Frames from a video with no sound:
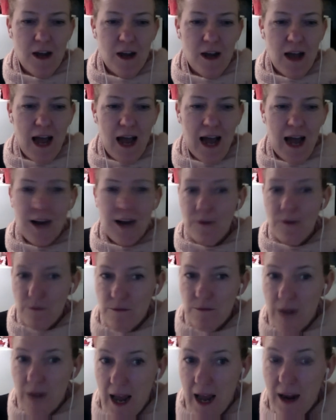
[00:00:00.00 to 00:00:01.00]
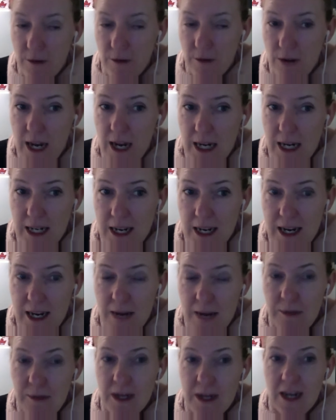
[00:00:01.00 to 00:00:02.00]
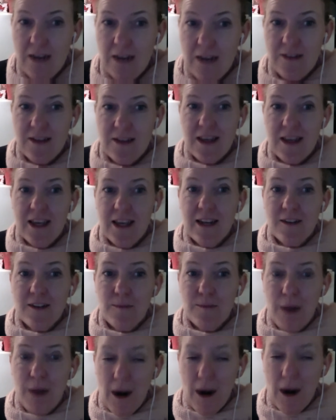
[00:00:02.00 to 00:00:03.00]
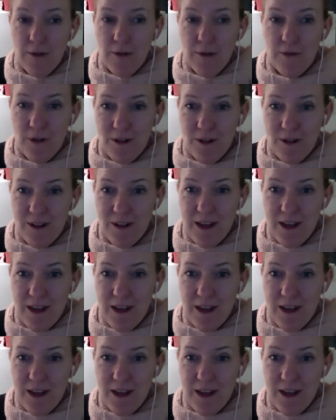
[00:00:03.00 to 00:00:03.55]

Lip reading: had it right, because it is powerful.